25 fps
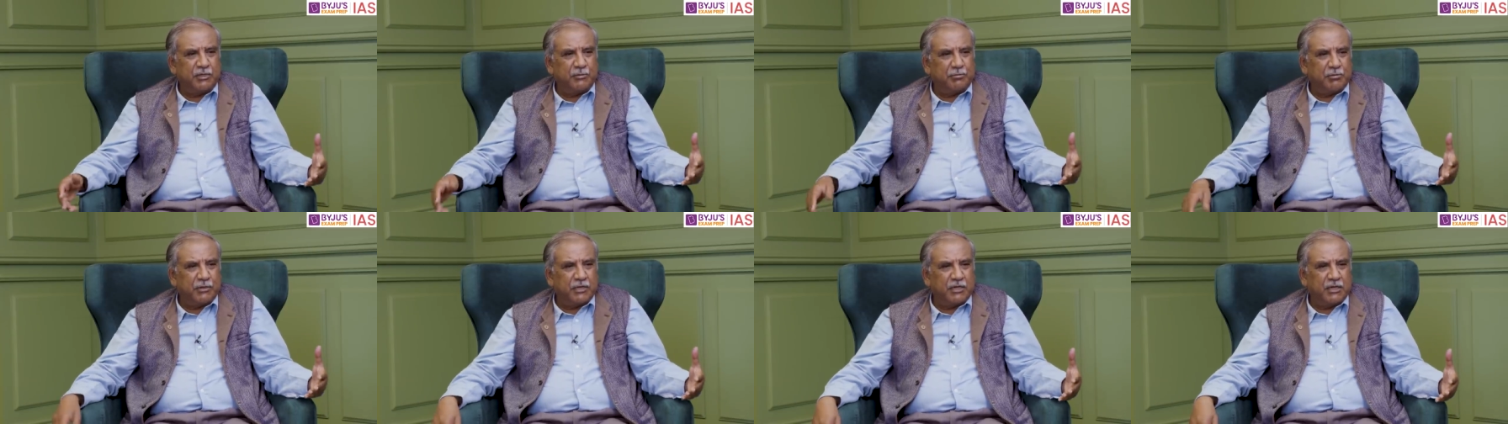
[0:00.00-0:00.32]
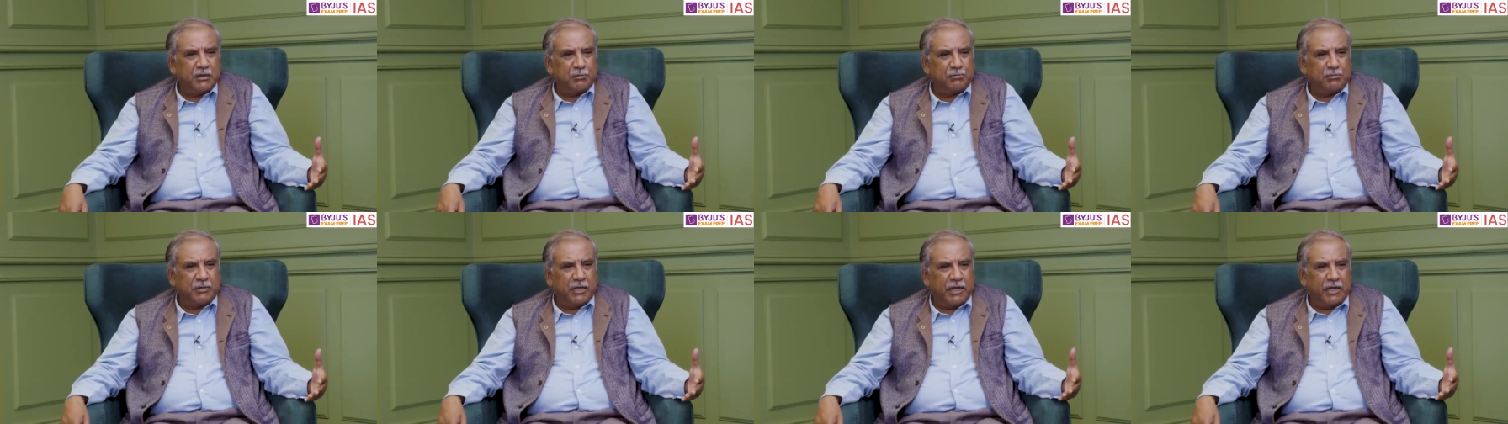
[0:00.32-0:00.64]

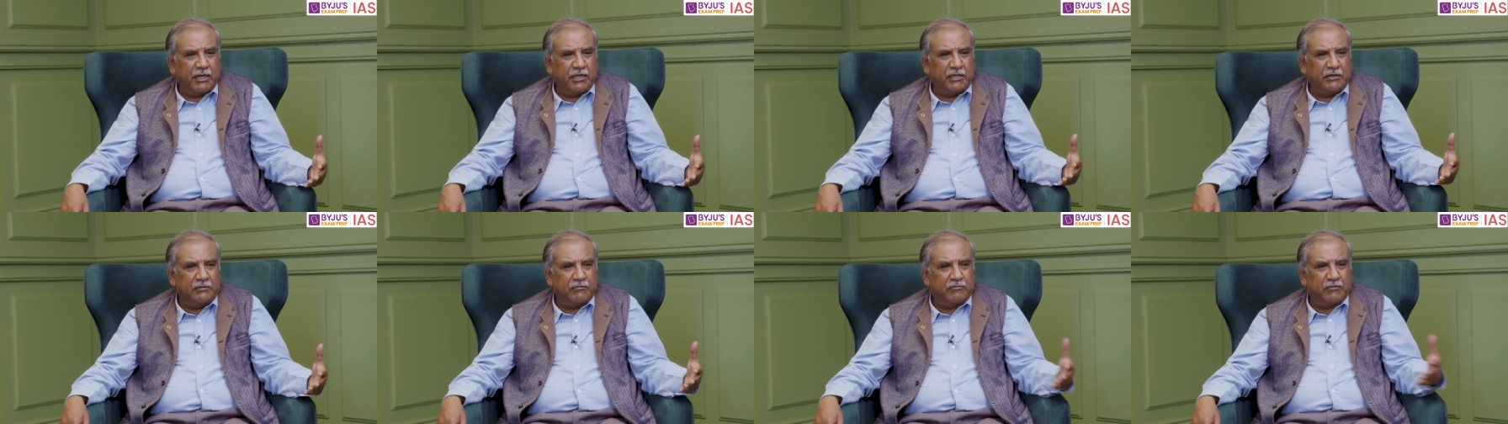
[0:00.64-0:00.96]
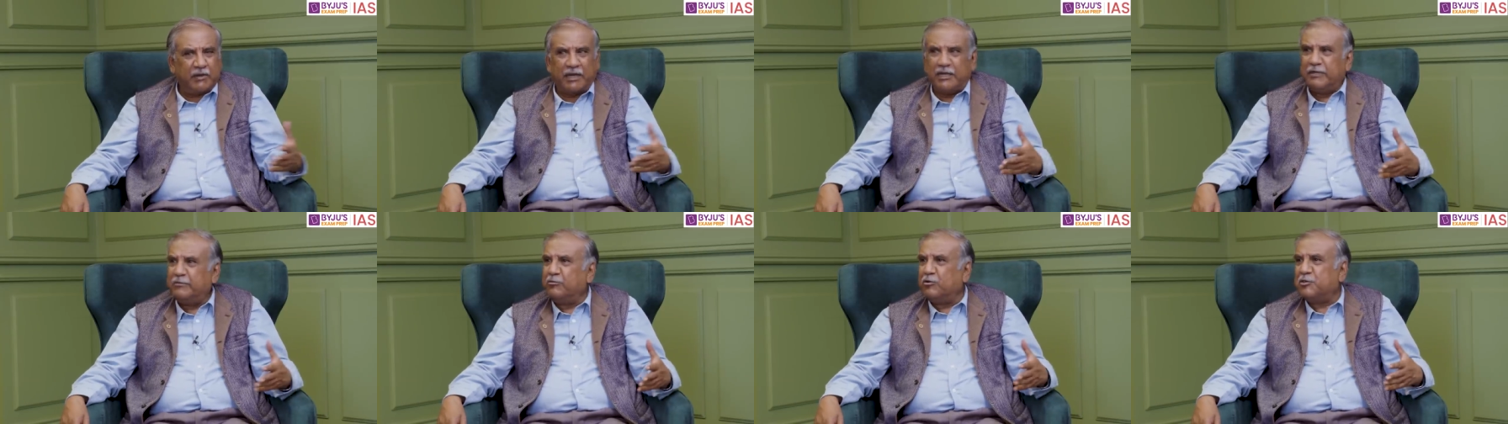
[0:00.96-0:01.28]
people apply
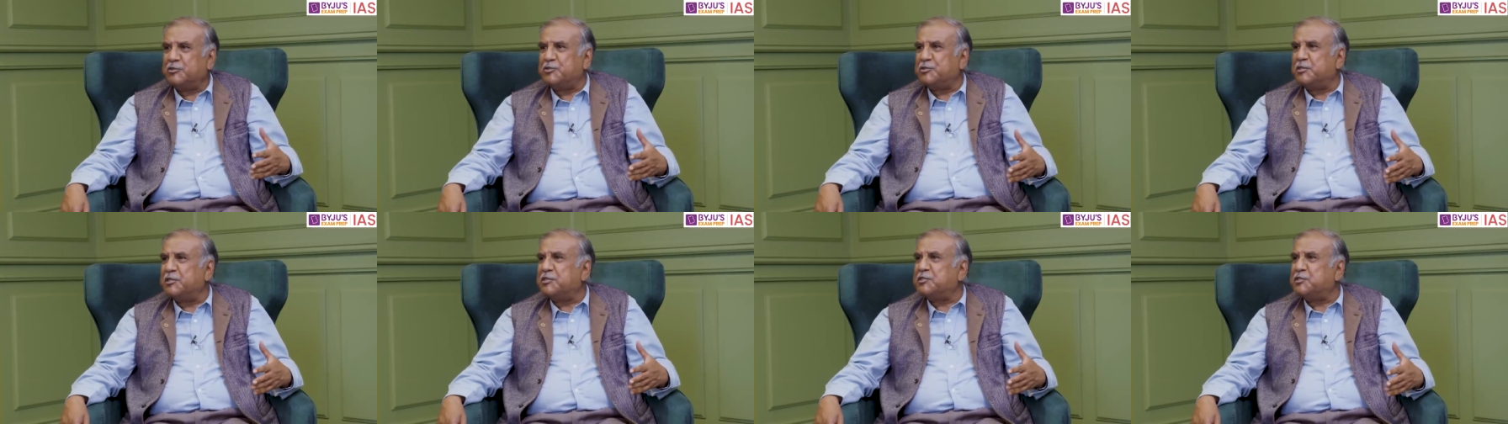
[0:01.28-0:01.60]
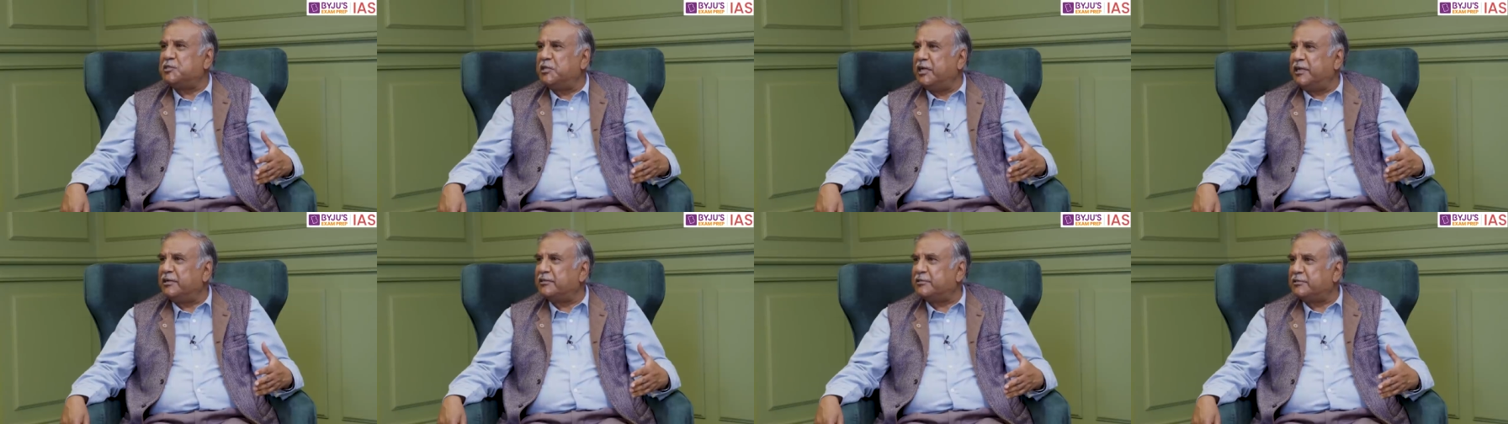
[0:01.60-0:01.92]
5 or
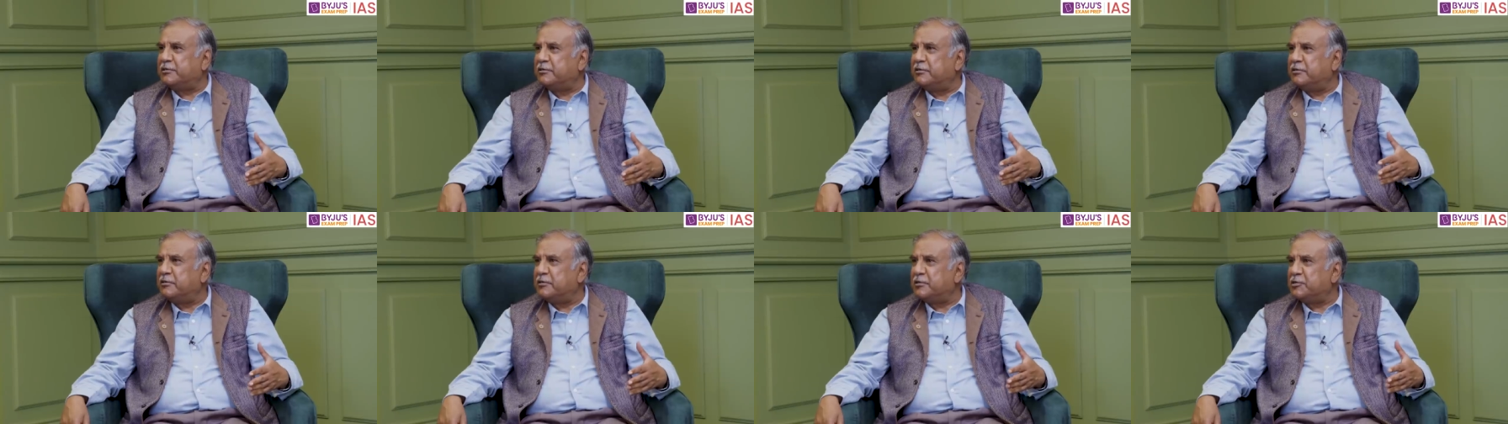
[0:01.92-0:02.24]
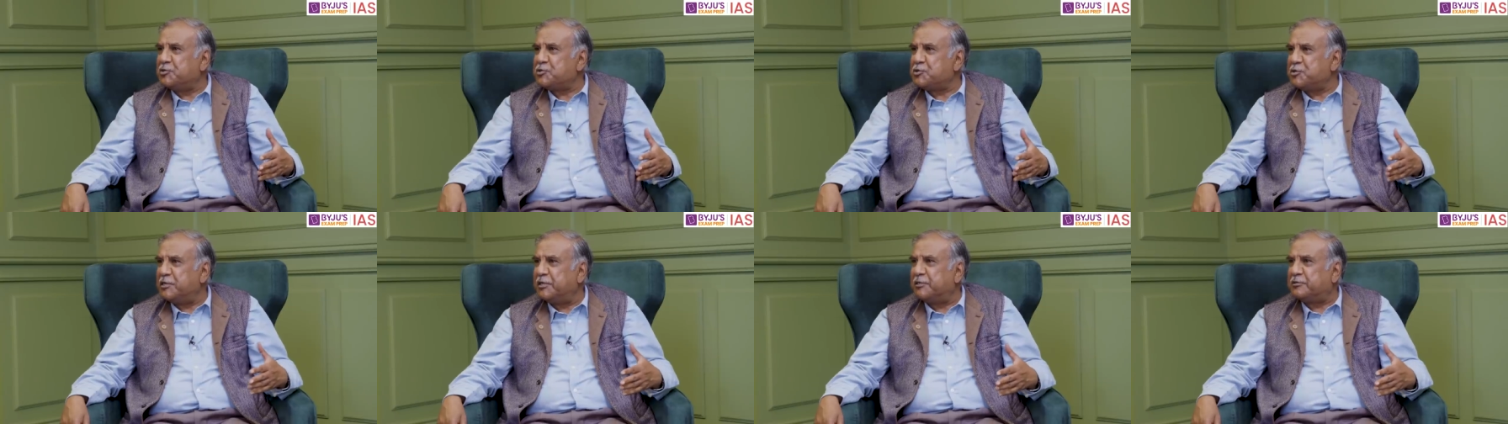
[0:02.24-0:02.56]
6 lakh
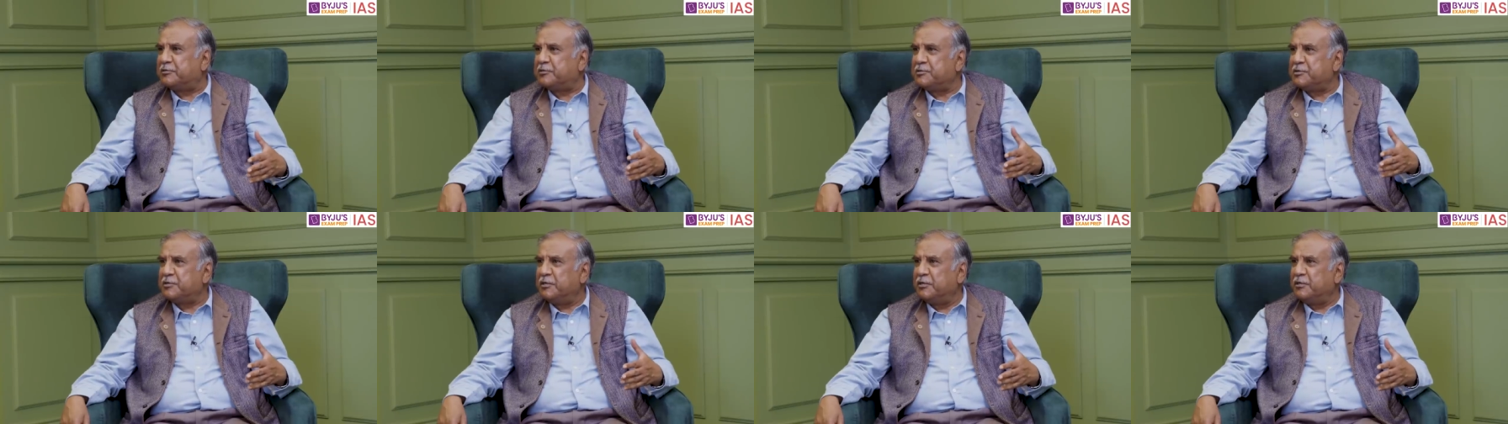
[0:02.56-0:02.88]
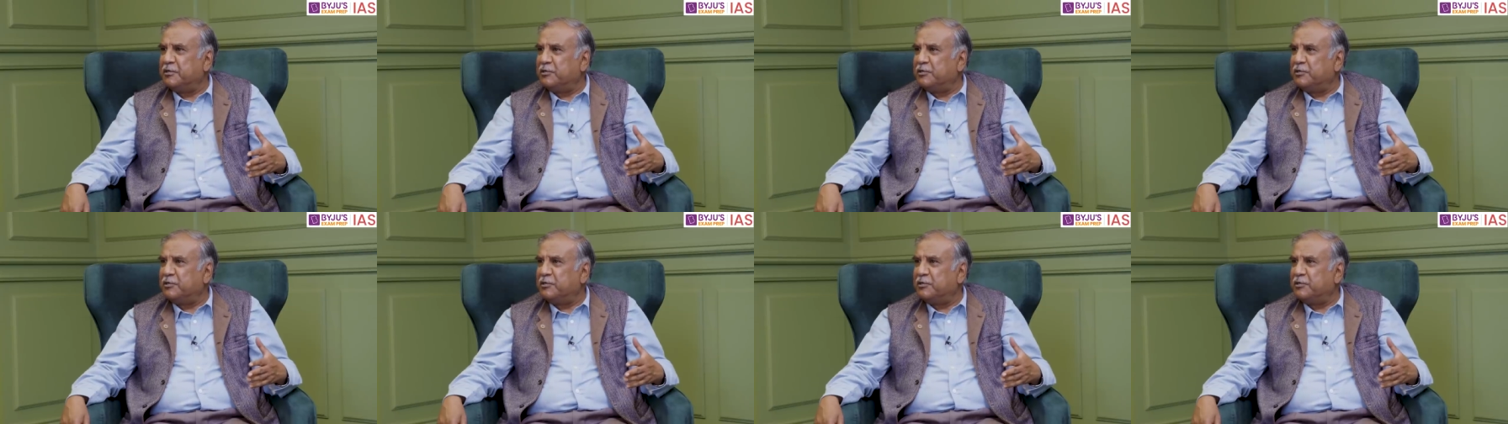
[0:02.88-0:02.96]
seat.